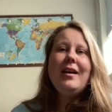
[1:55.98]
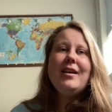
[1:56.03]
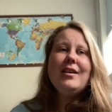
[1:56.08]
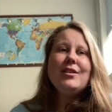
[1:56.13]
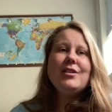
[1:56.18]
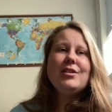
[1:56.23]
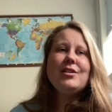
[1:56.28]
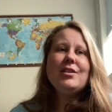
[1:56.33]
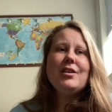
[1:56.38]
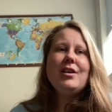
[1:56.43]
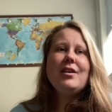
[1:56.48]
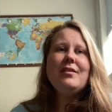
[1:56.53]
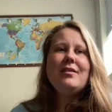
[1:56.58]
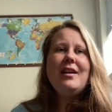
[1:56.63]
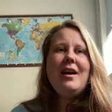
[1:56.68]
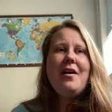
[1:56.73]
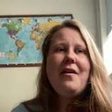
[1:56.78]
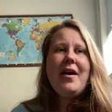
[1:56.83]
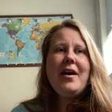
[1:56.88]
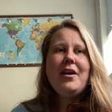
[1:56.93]
So
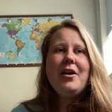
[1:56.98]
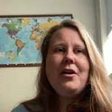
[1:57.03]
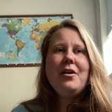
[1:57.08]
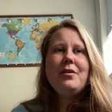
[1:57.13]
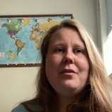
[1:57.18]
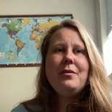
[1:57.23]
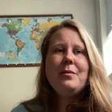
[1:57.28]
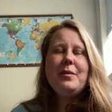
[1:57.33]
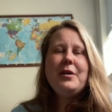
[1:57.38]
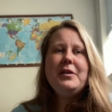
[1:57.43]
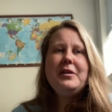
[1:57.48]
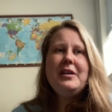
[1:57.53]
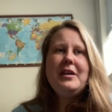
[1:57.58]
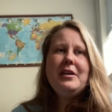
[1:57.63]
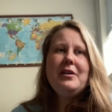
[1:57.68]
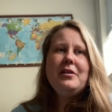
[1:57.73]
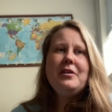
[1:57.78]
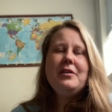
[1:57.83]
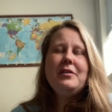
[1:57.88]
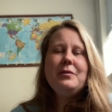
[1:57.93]
now I go on Monday.
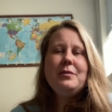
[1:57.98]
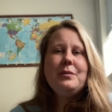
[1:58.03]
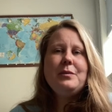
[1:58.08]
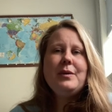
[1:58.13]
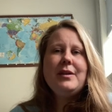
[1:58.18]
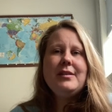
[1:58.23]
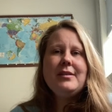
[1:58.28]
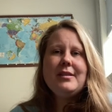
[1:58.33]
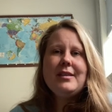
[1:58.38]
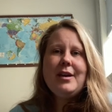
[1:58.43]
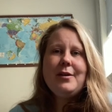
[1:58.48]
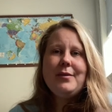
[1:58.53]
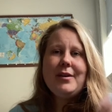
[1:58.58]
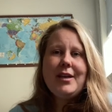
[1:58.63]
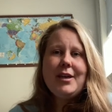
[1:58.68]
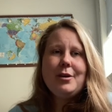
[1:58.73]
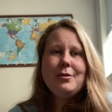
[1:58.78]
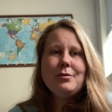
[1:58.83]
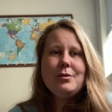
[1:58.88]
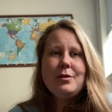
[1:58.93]
On Wednesday when I
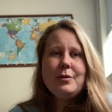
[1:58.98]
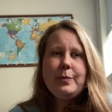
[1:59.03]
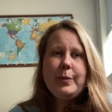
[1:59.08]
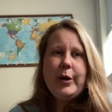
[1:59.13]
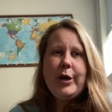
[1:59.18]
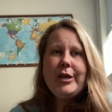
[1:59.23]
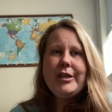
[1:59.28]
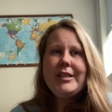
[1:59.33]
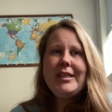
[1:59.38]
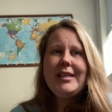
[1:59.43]
go to the barn,